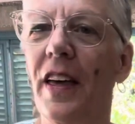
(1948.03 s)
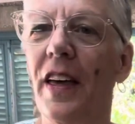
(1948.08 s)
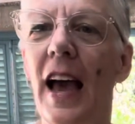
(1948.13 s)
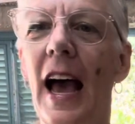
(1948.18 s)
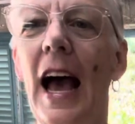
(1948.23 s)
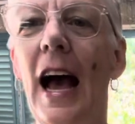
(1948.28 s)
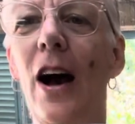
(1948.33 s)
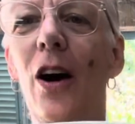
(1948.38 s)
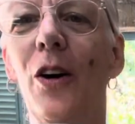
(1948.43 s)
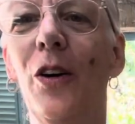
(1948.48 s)

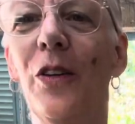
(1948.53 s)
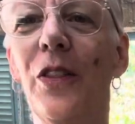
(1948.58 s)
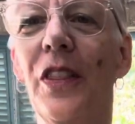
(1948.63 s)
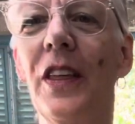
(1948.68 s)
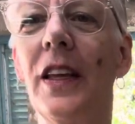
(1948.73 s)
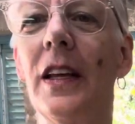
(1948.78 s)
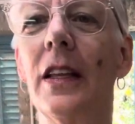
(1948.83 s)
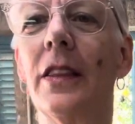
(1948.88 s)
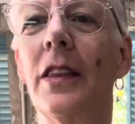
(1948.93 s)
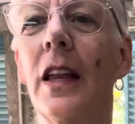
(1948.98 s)
how
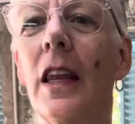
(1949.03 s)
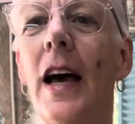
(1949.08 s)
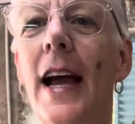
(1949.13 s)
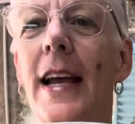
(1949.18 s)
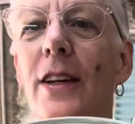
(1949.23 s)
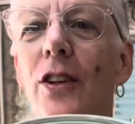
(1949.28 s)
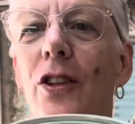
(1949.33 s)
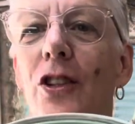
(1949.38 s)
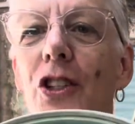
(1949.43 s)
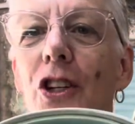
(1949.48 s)
the, the
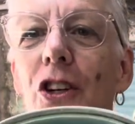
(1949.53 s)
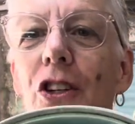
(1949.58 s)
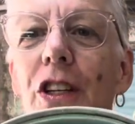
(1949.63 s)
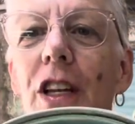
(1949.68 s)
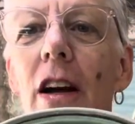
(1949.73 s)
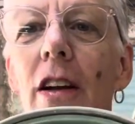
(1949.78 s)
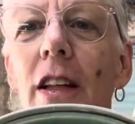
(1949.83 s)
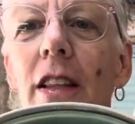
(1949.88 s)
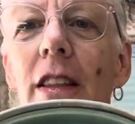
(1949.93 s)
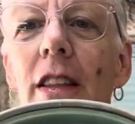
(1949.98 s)
liner turned
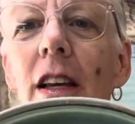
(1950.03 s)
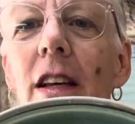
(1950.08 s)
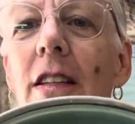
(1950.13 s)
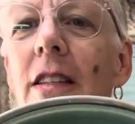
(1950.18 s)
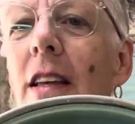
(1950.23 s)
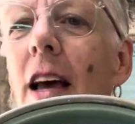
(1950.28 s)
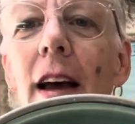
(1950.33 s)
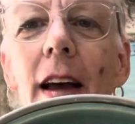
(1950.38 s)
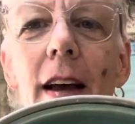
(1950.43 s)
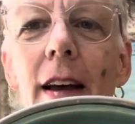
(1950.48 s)
out in this.
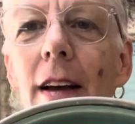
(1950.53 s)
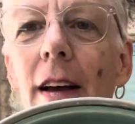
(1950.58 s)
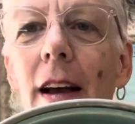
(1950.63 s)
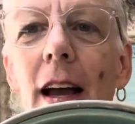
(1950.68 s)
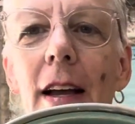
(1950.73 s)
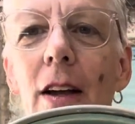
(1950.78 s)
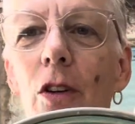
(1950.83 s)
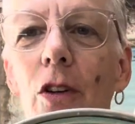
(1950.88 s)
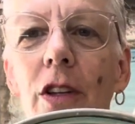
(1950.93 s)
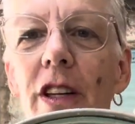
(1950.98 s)
Uh,
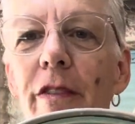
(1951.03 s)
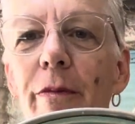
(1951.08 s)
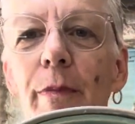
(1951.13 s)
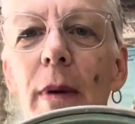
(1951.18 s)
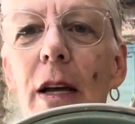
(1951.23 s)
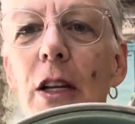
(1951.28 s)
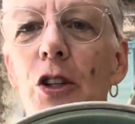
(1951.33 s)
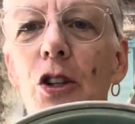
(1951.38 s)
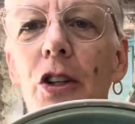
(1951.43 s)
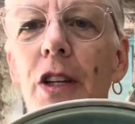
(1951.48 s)
I couldn't have
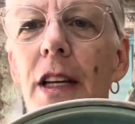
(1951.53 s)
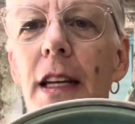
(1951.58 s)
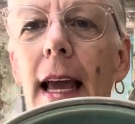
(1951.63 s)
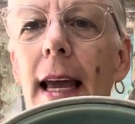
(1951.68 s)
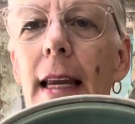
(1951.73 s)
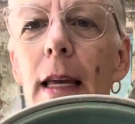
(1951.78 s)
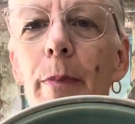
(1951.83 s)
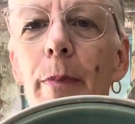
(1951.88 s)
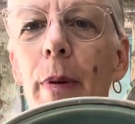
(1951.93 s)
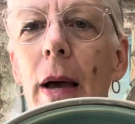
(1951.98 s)
measured it
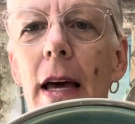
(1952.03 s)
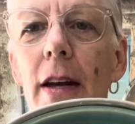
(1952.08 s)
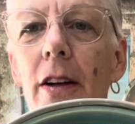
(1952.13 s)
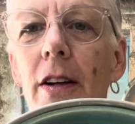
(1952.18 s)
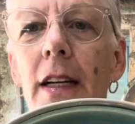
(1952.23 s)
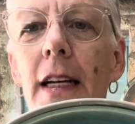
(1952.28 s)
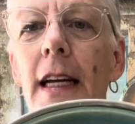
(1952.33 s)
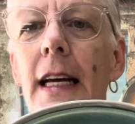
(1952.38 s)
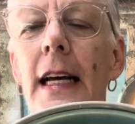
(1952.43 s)
any better